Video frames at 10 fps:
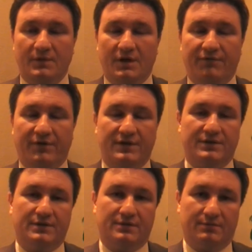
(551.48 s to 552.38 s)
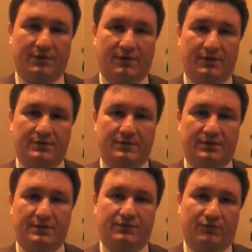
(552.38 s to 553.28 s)
affected by this
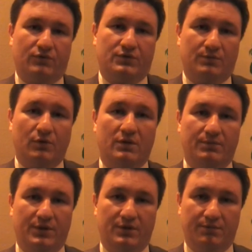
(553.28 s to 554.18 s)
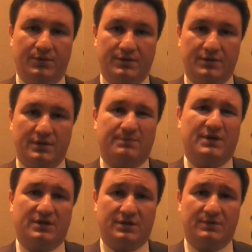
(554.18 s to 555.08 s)
is of course small and medium business,
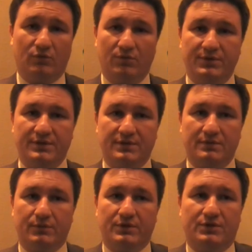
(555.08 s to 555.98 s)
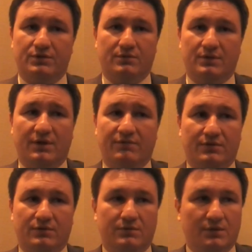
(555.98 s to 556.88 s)
especially small business, which
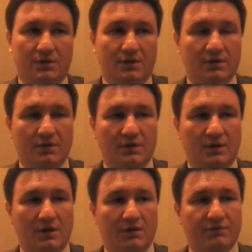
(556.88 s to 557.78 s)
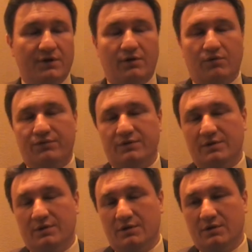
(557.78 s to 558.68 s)
even very
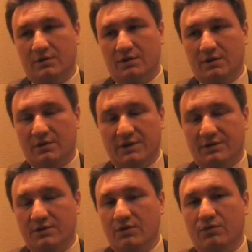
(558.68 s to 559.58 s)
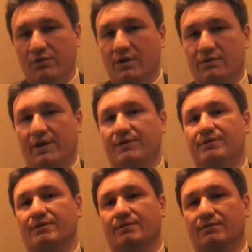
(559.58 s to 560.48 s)
often doesn't know their
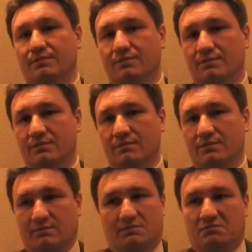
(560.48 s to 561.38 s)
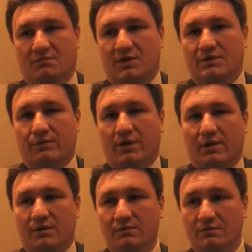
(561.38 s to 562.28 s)
rights. That's why
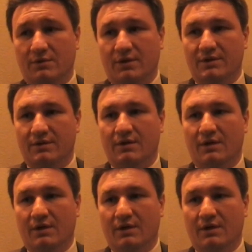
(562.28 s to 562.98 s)
the